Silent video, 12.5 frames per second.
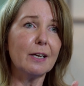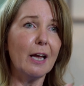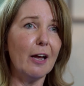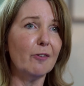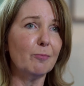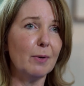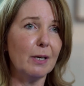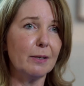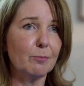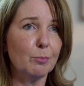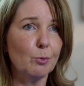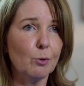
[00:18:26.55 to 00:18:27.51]
have
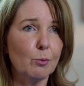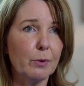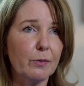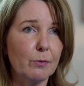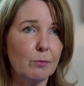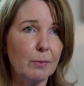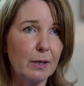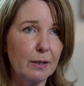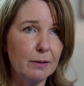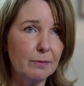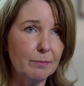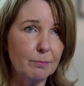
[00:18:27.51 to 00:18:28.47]
my book with all
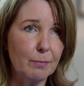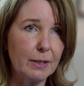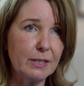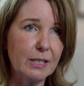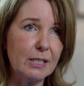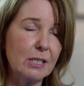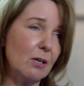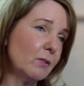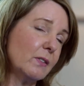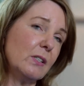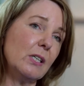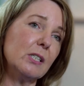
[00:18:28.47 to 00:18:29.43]
my
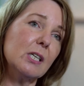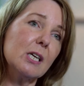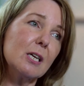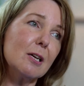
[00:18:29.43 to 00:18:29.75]
details in it.